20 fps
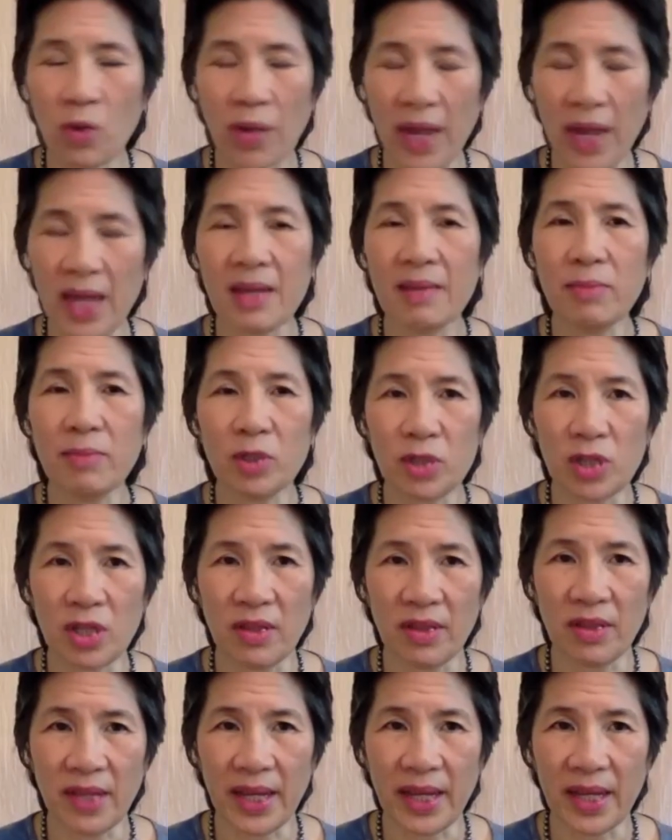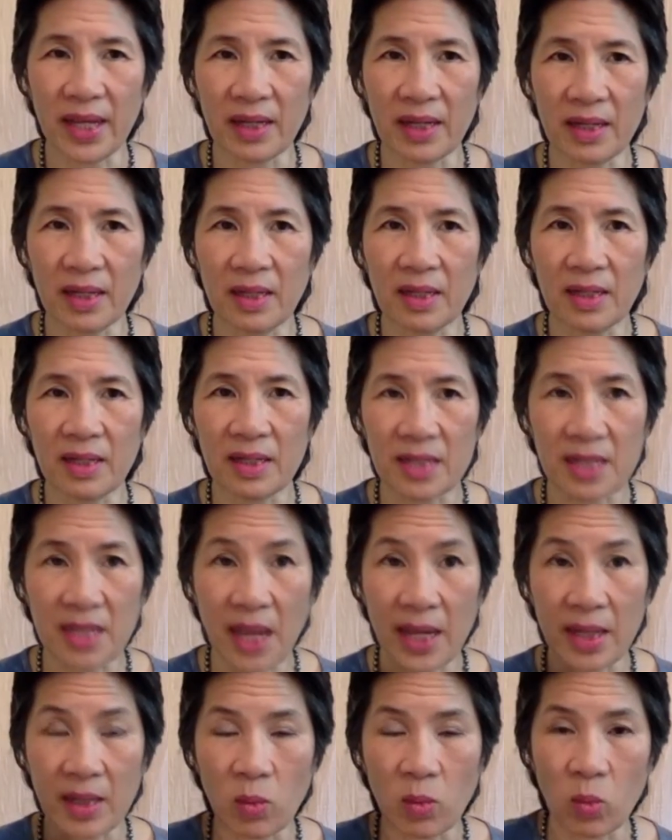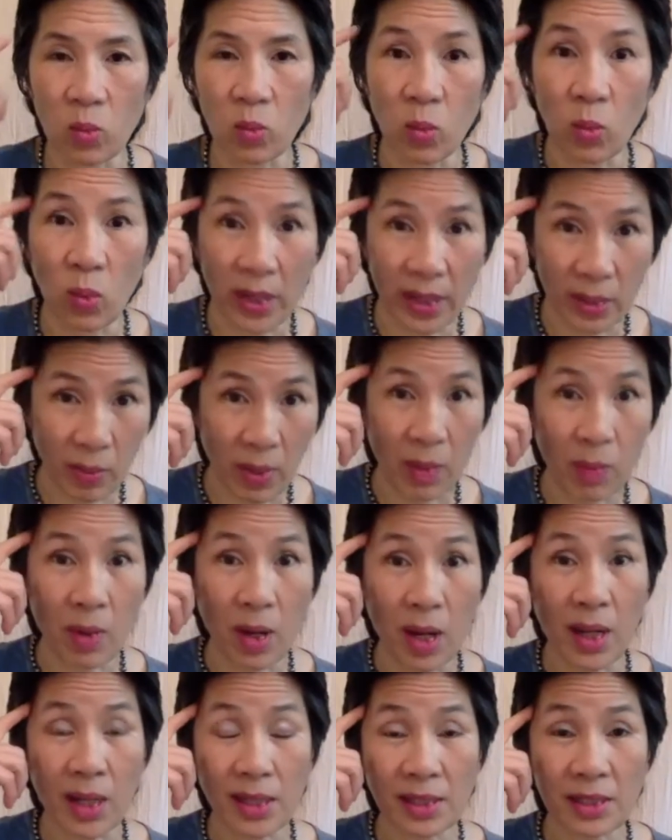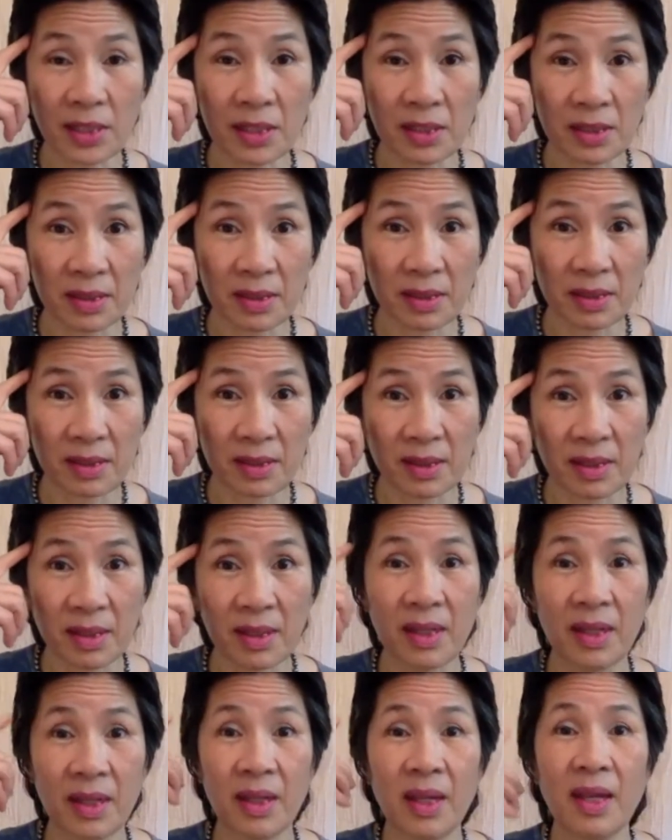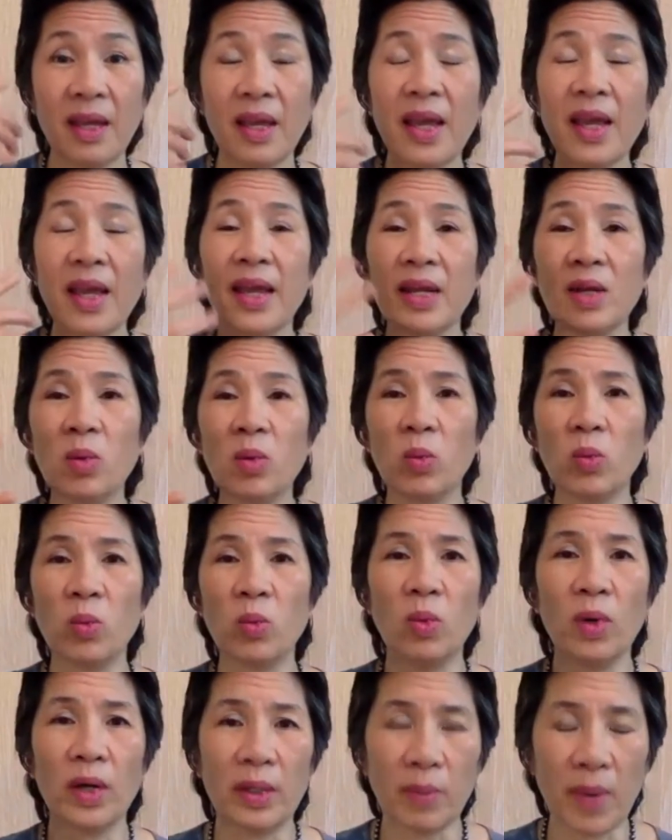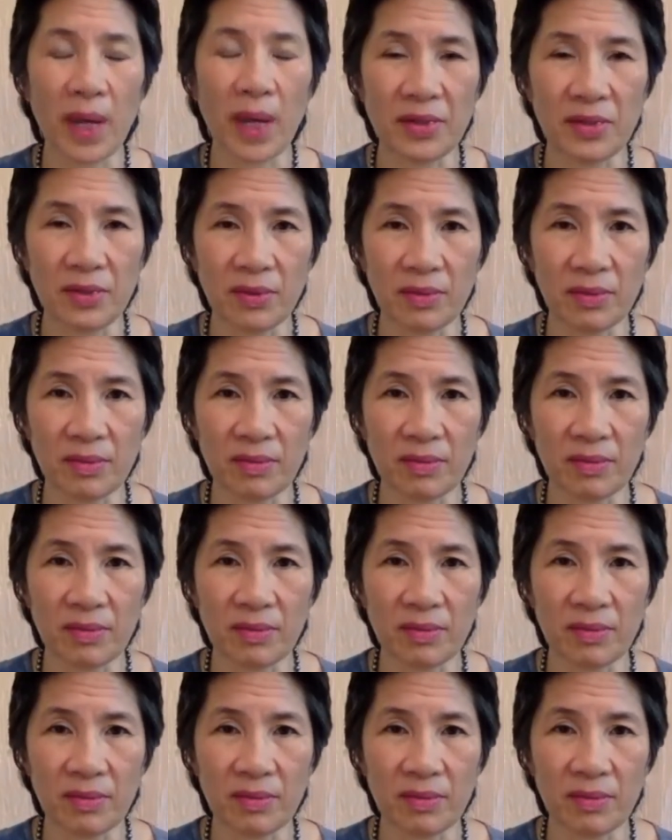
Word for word: able to then decide what do I want and what do I do